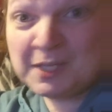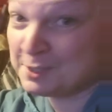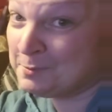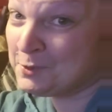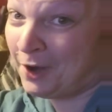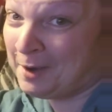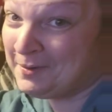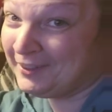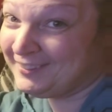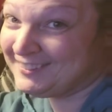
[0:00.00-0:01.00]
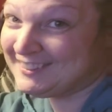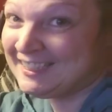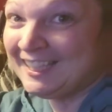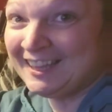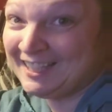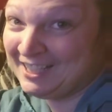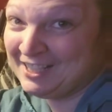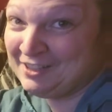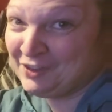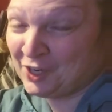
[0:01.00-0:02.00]
be a subscriber,
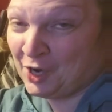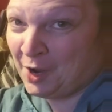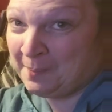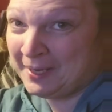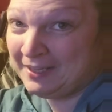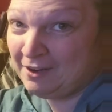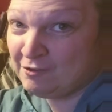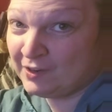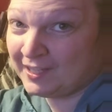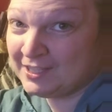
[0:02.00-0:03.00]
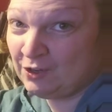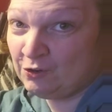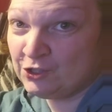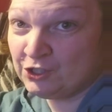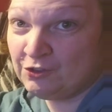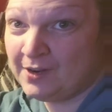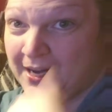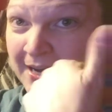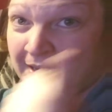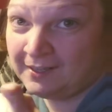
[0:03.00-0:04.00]
leave a comment of what I told you
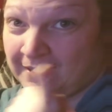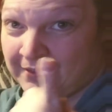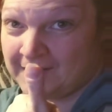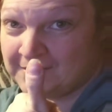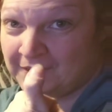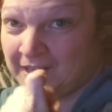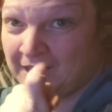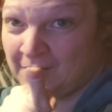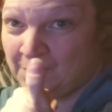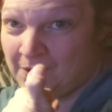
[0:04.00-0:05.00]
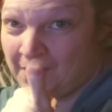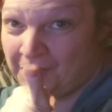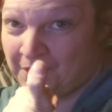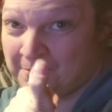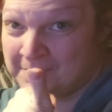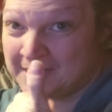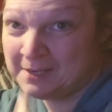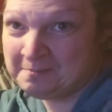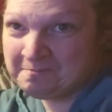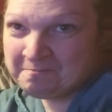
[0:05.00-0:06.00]
and give this video a thumbs
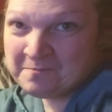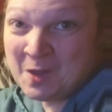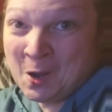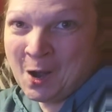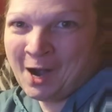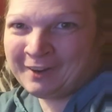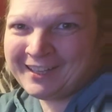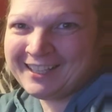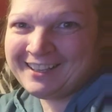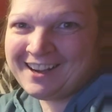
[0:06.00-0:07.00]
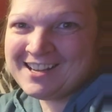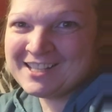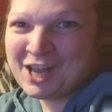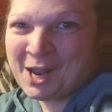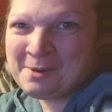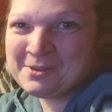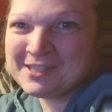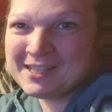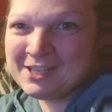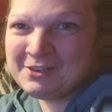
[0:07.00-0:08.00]
up. Alright guys, I will
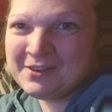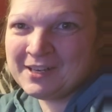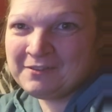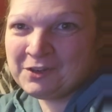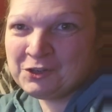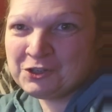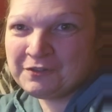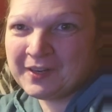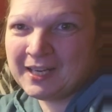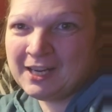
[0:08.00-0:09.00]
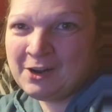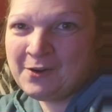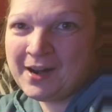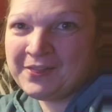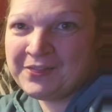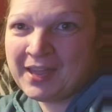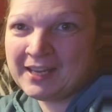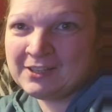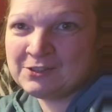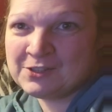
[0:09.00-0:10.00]
see you in a future video and
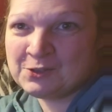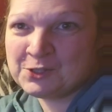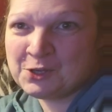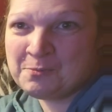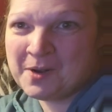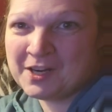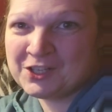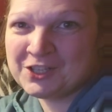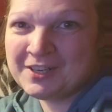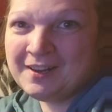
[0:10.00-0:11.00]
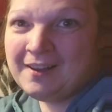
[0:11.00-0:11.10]
thank you so, so much.